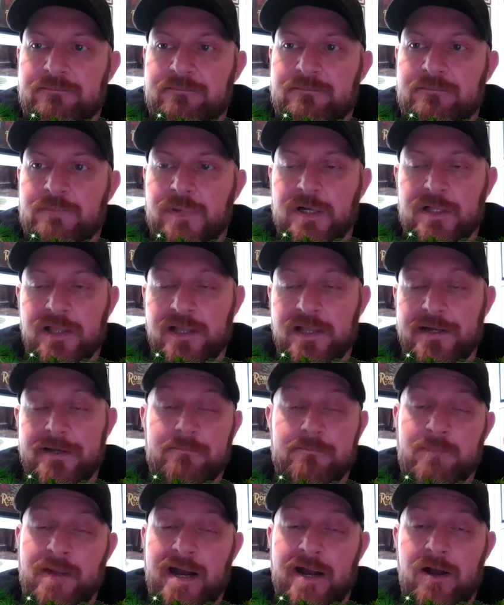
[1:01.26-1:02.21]
But
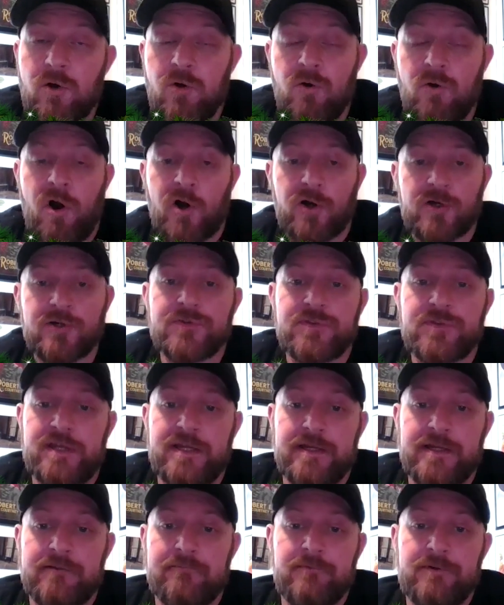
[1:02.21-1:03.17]
like my whole art
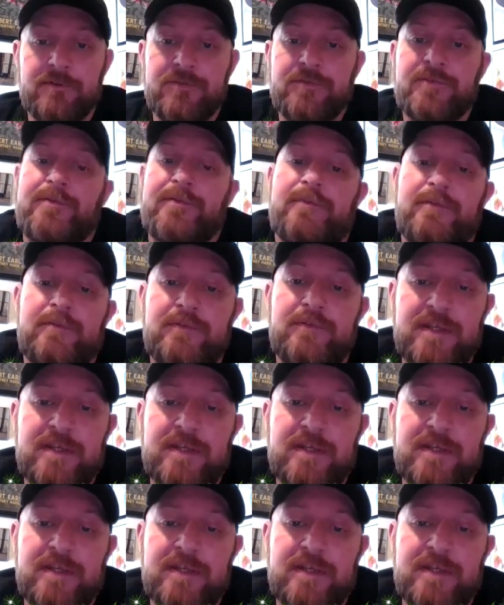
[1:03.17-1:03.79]
thing with the